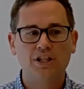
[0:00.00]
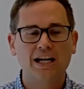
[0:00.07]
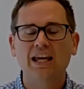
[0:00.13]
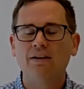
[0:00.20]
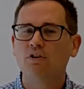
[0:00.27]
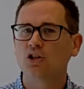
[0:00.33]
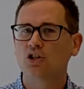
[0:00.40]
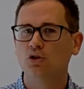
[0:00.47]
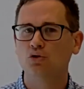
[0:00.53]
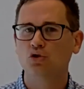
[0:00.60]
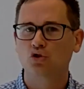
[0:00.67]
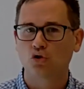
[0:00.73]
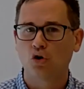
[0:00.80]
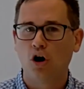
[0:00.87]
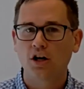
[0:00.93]
that giving us too
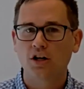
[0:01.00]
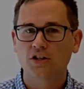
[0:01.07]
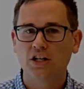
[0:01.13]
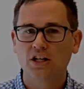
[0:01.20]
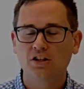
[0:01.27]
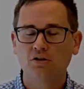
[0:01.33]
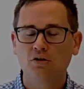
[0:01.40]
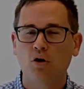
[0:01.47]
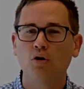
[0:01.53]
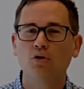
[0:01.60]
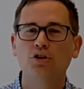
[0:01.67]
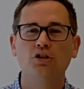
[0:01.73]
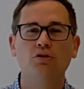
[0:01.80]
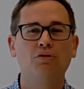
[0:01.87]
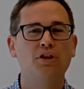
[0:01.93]
strong a signal?
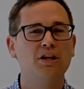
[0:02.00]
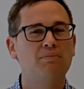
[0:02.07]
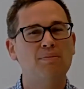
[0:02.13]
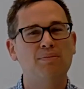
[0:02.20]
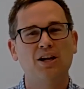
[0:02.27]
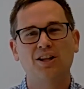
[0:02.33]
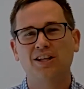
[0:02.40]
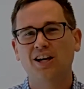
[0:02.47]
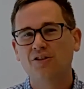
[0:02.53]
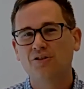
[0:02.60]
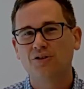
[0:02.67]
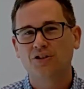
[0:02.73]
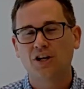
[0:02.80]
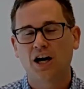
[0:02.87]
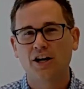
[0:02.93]
Or do you think maybe on the
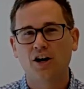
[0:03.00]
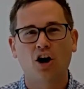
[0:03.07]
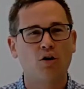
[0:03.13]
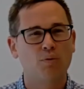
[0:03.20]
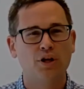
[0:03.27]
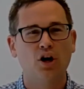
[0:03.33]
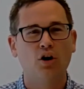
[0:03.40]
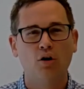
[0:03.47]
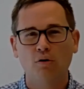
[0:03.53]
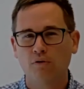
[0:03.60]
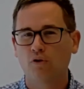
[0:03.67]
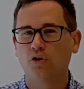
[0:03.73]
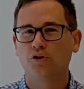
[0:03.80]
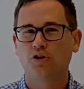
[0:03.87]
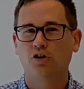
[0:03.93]
other side, are we
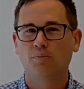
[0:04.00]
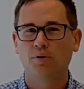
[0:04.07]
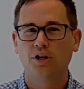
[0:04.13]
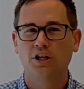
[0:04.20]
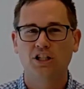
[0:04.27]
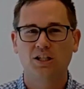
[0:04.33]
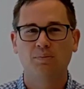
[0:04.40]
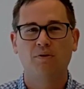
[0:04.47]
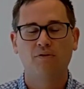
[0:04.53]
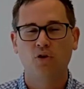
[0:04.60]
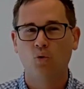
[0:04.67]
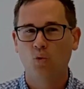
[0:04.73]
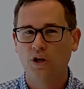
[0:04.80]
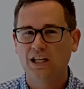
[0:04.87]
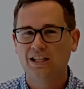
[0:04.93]
overinterpreting some
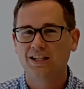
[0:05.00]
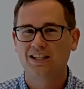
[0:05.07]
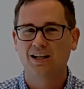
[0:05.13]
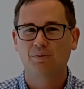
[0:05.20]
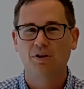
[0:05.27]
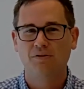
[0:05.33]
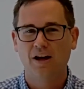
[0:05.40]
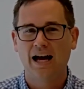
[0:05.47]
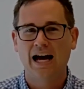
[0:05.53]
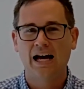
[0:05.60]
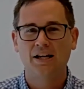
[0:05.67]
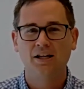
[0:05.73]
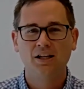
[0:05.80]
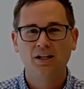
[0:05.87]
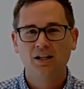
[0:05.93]
of the weakness that we've
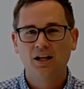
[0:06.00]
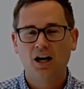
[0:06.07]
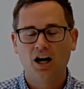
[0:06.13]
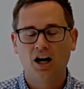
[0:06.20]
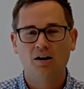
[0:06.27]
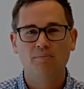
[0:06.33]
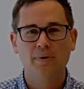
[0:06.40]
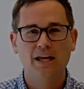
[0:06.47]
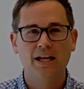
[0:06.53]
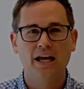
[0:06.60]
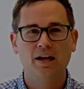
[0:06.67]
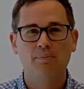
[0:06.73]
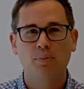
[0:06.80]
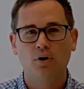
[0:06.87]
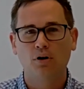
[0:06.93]
had
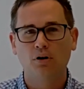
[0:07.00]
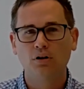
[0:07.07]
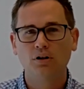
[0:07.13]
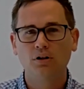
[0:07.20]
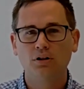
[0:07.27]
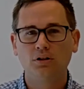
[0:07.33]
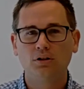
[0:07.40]
in April?